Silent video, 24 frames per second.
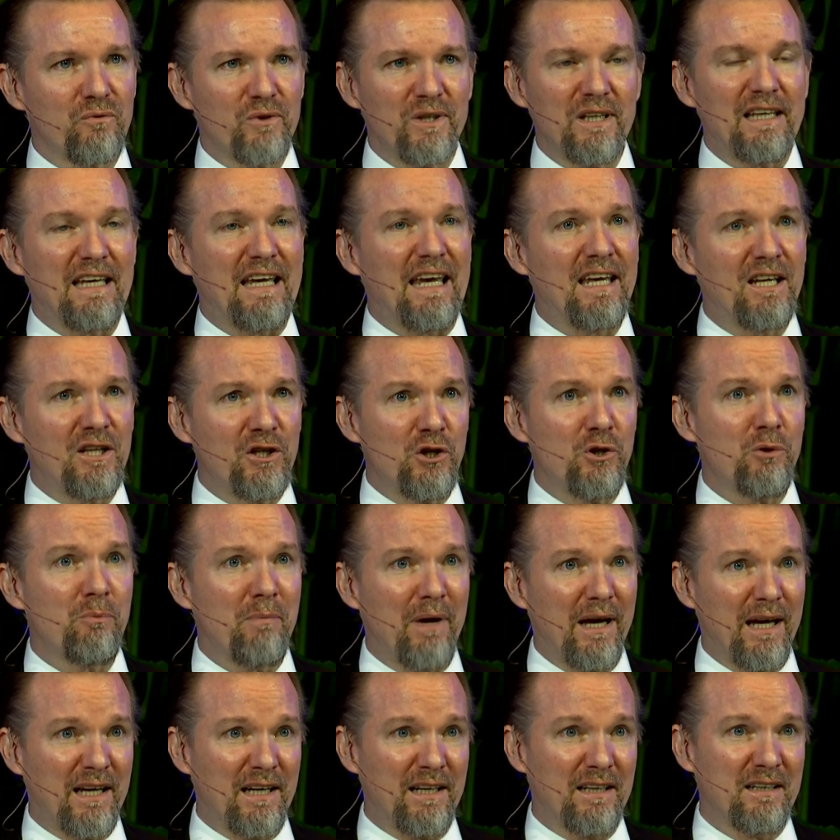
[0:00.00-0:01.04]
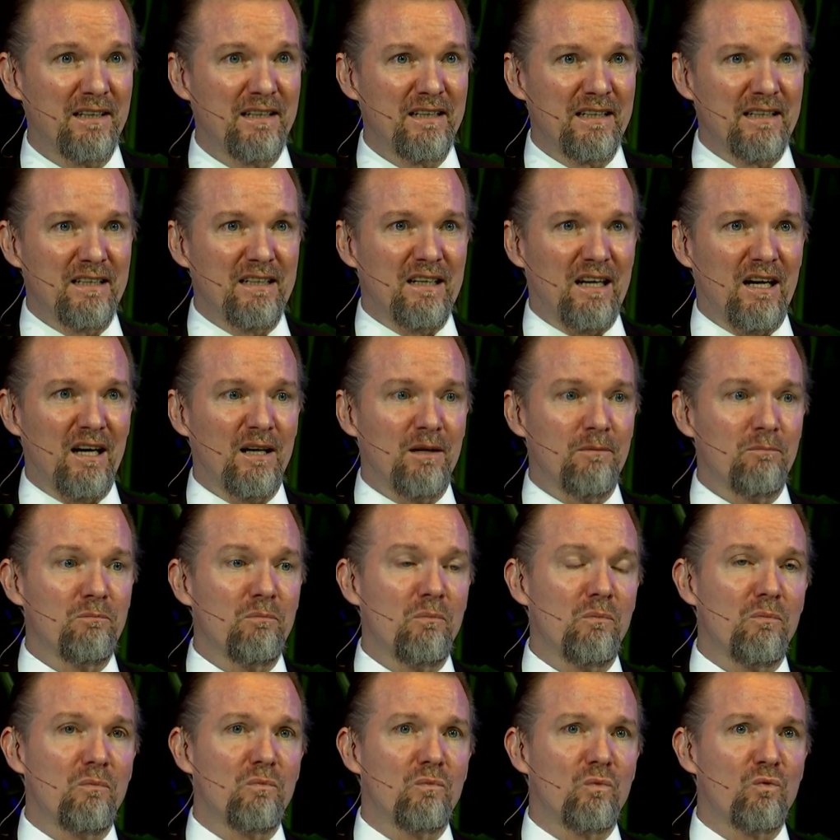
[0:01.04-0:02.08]
Really inhumane um,
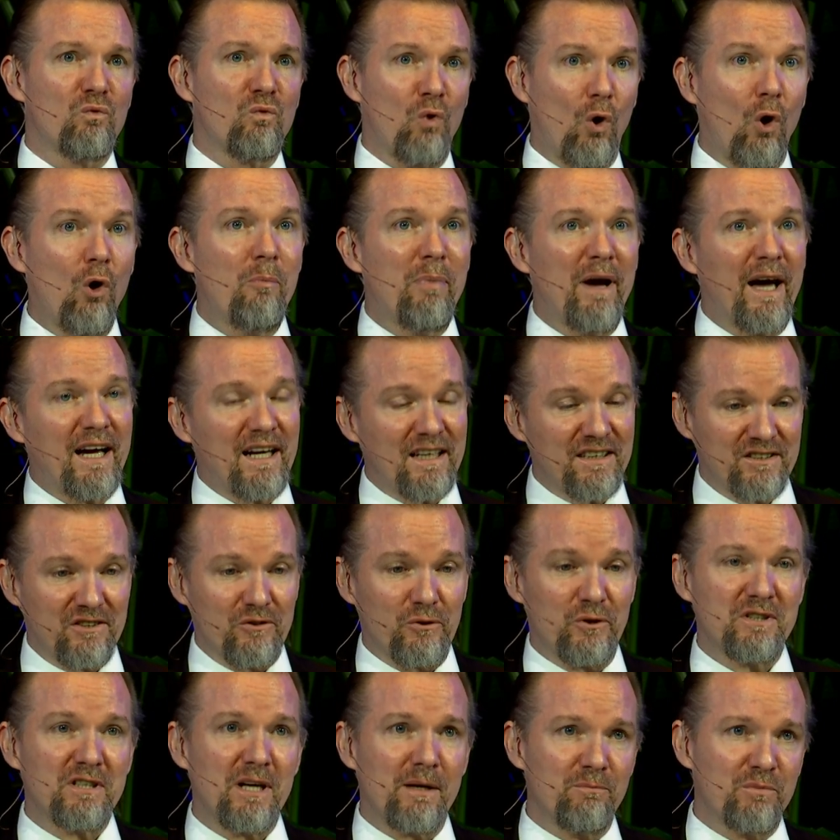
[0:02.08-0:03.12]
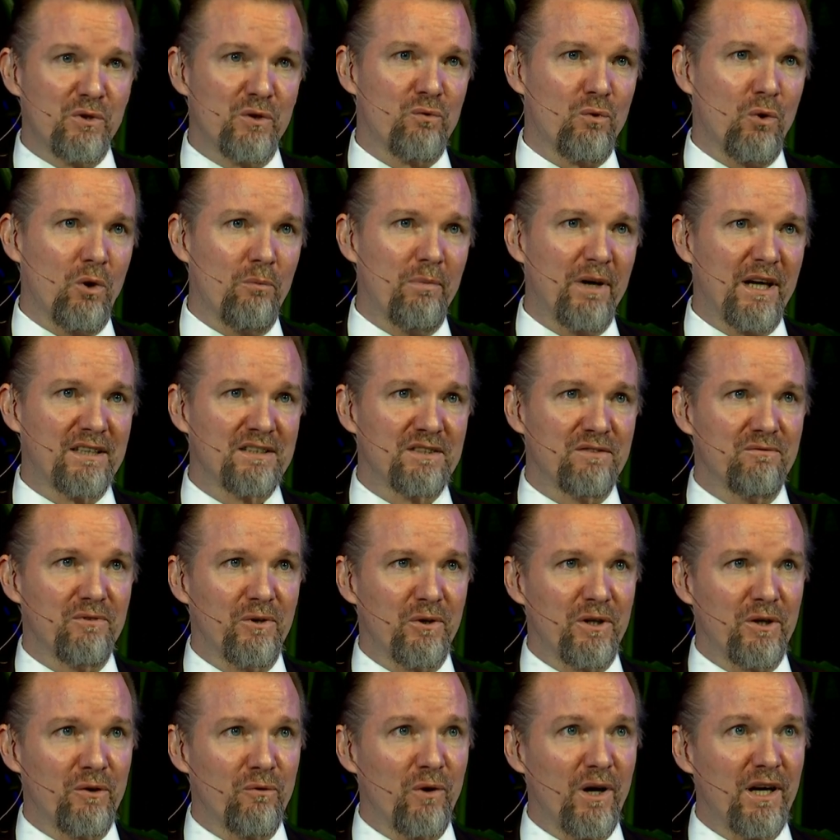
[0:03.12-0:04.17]
rollbacks or attempted rollbacks in
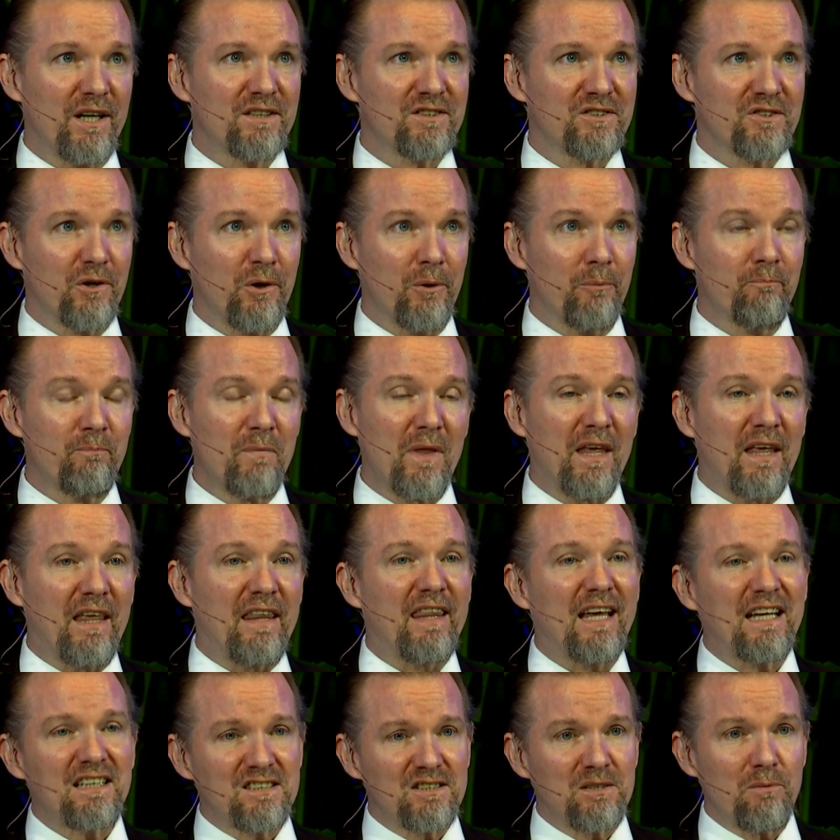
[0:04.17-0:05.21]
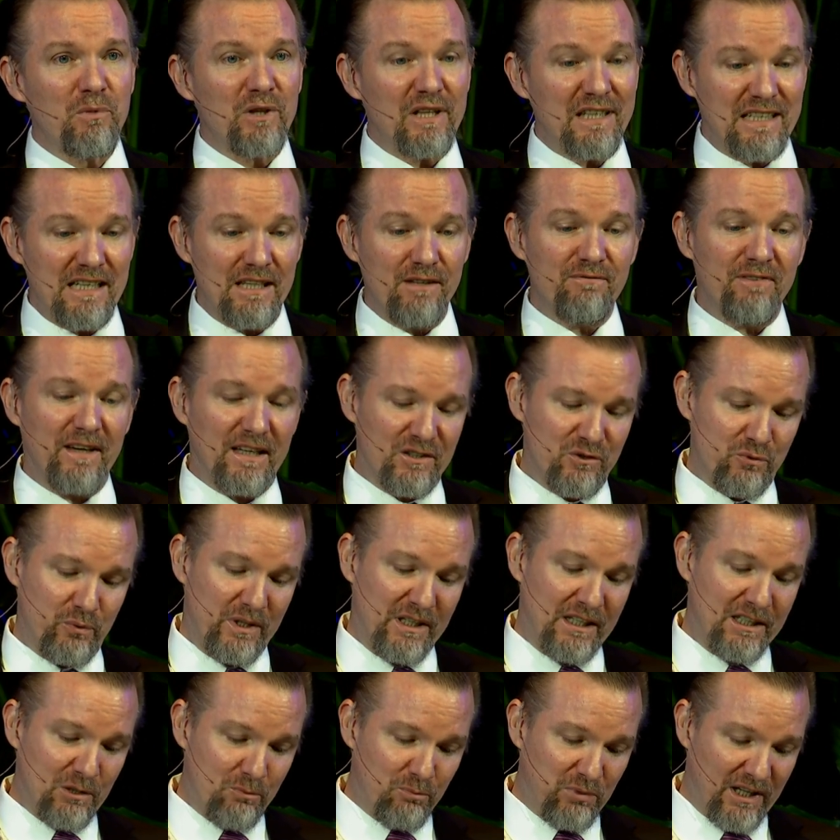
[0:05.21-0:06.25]
voting rights. So that's some of the defense we
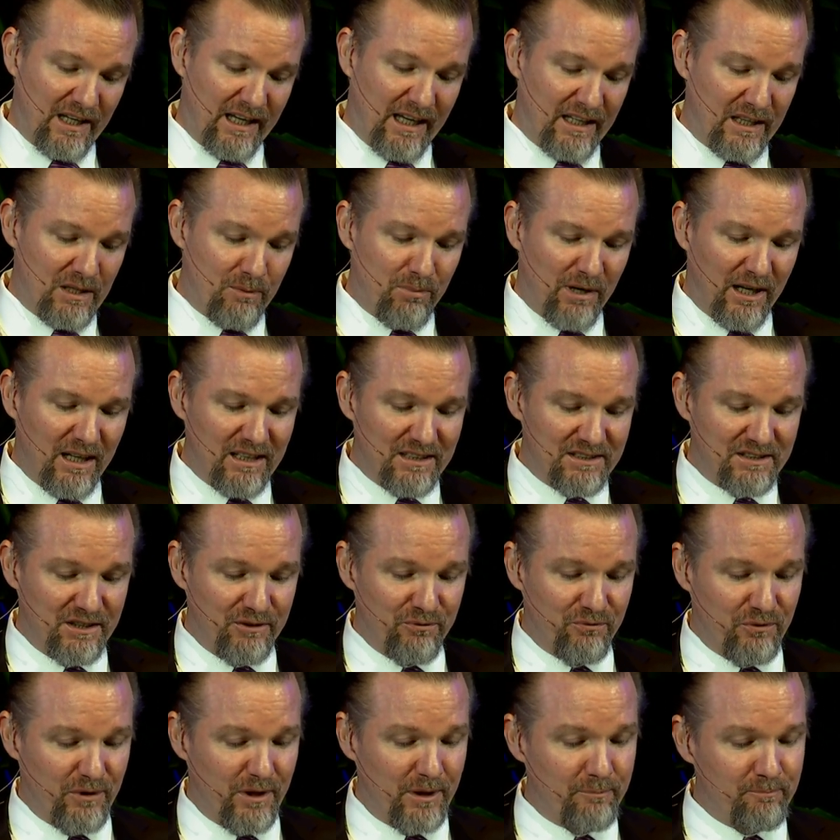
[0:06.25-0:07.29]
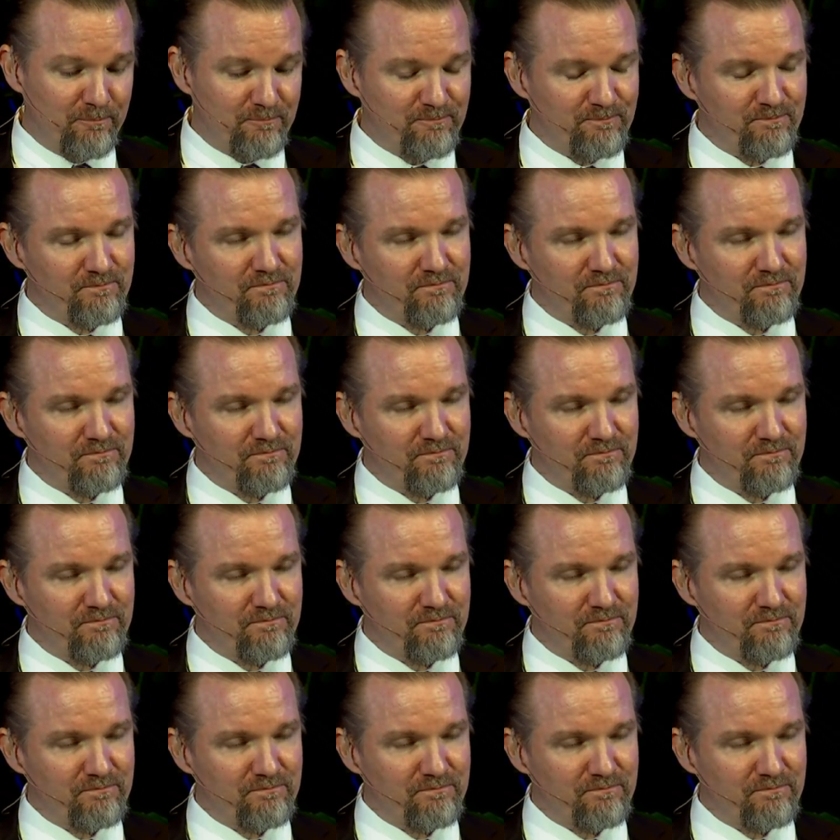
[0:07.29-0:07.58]
need to play on the policy front.